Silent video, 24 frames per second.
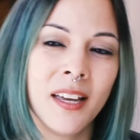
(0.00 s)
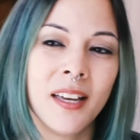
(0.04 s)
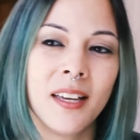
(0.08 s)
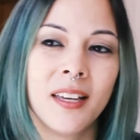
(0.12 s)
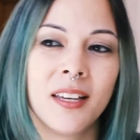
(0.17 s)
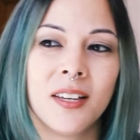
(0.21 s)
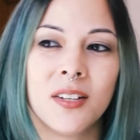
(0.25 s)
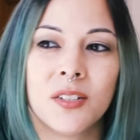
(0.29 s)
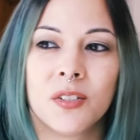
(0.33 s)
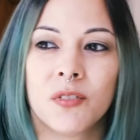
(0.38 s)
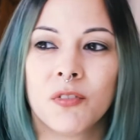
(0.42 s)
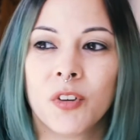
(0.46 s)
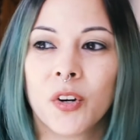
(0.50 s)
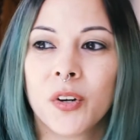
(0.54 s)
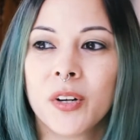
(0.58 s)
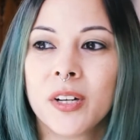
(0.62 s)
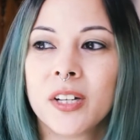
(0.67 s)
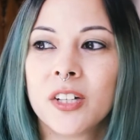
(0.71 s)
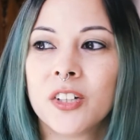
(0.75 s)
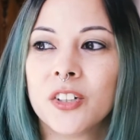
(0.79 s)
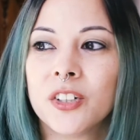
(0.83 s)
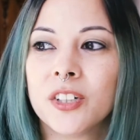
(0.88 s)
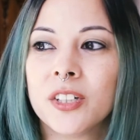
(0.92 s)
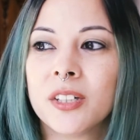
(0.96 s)
He's very
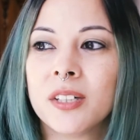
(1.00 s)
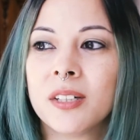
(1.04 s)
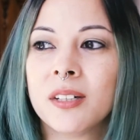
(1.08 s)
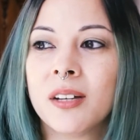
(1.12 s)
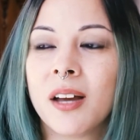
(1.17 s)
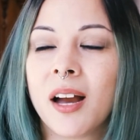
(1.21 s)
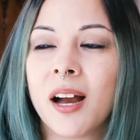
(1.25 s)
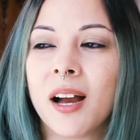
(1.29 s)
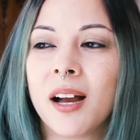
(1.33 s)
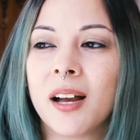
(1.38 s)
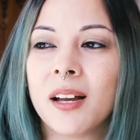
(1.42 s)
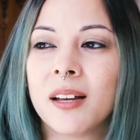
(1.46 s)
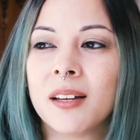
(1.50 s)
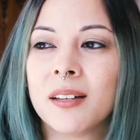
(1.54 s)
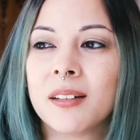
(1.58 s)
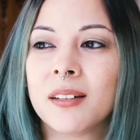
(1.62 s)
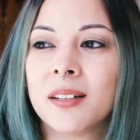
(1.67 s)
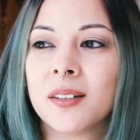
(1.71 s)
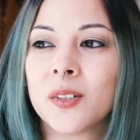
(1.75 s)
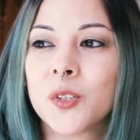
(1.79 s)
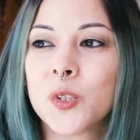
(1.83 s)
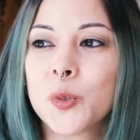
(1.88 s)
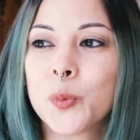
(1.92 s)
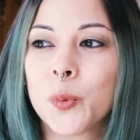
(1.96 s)
good at
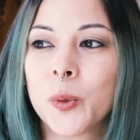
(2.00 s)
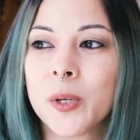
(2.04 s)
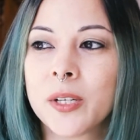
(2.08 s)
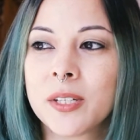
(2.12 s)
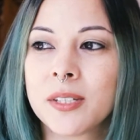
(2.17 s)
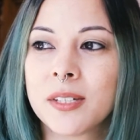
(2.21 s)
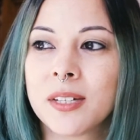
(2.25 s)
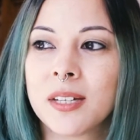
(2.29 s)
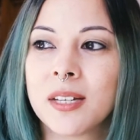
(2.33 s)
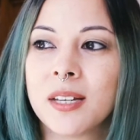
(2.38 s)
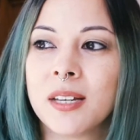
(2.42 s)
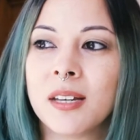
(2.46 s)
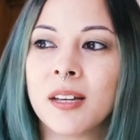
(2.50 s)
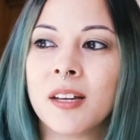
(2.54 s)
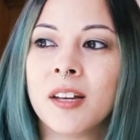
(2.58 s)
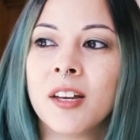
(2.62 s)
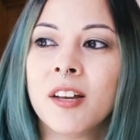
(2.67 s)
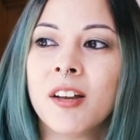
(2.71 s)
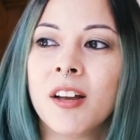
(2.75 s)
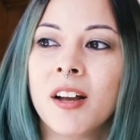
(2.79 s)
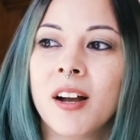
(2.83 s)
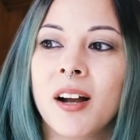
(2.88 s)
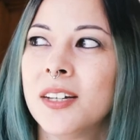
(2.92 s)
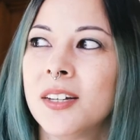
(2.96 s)
expressing
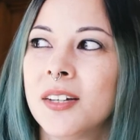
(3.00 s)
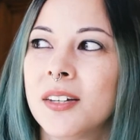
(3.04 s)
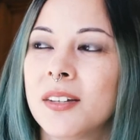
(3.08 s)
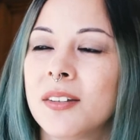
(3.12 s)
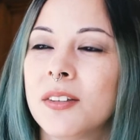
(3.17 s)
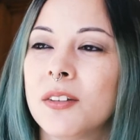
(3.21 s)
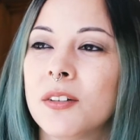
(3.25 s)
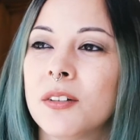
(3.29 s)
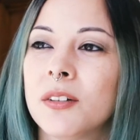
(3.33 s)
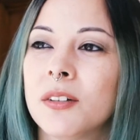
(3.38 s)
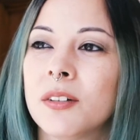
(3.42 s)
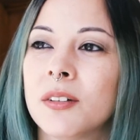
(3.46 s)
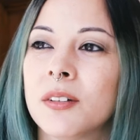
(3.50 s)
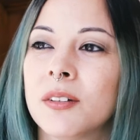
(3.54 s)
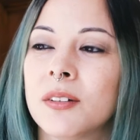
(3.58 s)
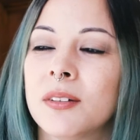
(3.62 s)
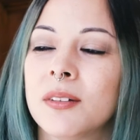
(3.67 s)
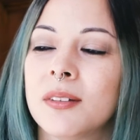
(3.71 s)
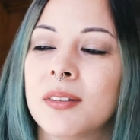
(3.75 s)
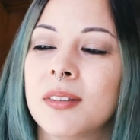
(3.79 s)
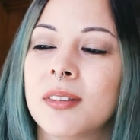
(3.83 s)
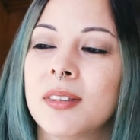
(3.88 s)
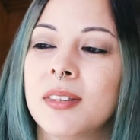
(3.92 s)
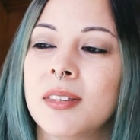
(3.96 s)

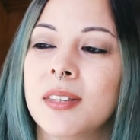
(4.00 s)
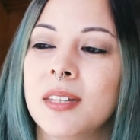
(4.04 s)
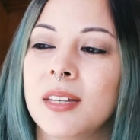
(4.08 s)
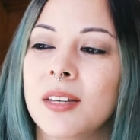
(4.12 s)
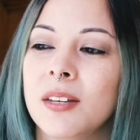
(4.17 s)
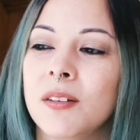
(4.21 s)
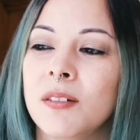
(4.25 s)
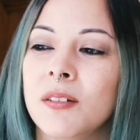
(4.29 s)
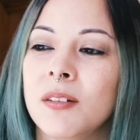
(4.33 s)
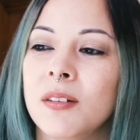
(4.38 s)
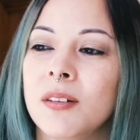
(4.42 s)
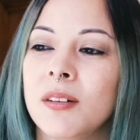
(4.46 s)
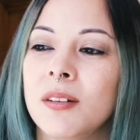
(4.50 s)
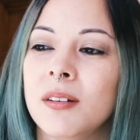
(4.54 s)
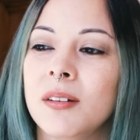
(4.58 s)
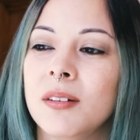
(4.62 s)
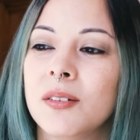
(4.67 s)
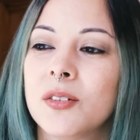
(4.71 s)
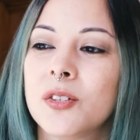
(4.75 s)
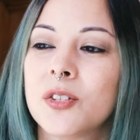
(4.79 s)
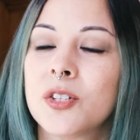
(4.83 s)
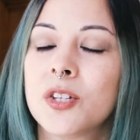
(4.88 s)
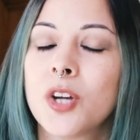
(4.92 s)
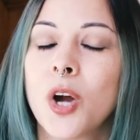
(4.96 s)
the,
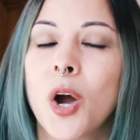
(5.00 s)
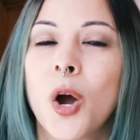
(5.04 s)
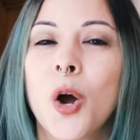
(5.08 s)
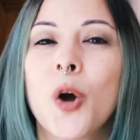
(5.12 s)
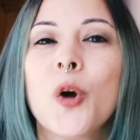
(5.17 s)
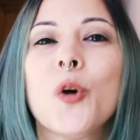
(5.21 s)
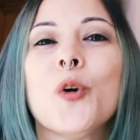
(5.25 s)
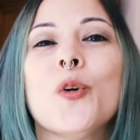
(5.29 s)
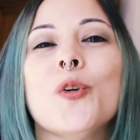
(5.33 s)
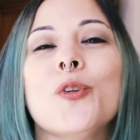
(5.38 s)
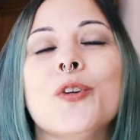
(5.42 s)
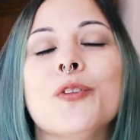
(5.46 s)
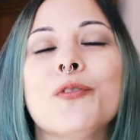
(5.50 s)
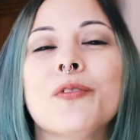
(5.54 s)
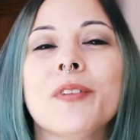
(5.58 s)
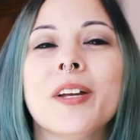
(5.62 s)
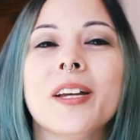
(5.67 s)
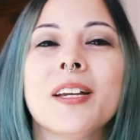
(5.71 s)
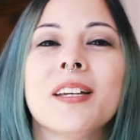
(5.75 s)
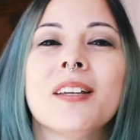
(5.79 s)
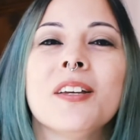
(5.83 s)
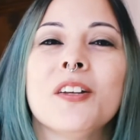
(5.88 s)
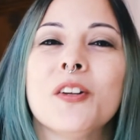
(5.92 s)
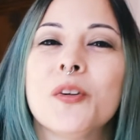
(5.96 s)
the tone of,
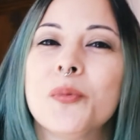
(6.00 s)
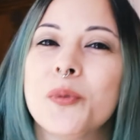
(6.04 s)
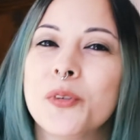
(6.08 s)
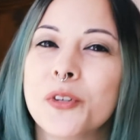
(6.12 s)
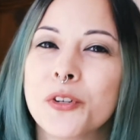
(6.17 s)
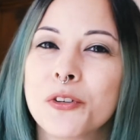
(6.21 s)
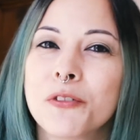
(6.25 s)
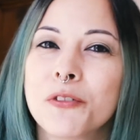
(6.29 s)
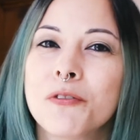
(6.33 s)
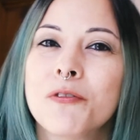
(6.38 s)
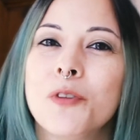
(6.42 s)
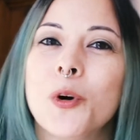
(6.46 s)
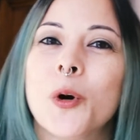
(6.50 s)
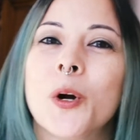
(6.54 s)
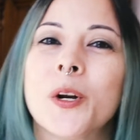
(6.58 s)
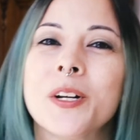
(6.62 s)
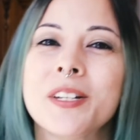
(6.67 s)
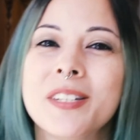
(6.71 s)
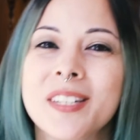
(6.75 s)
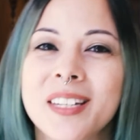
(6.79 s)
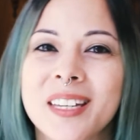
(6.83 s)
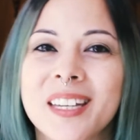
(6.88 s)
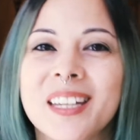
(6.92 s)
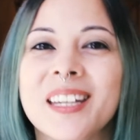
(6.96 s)
like, you know, when you're
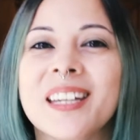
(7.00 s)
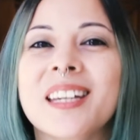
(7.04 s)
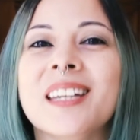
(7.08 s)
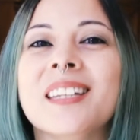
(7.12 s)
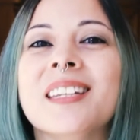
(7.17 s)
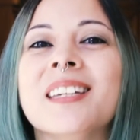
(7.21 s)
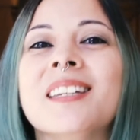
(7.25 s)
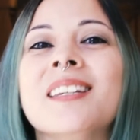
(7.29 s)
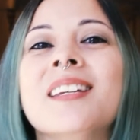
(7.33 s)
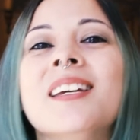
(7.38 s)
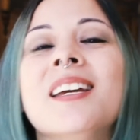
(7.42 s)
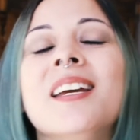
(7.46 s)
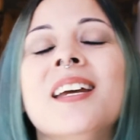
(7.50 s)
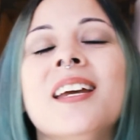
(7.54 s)
fourteen and,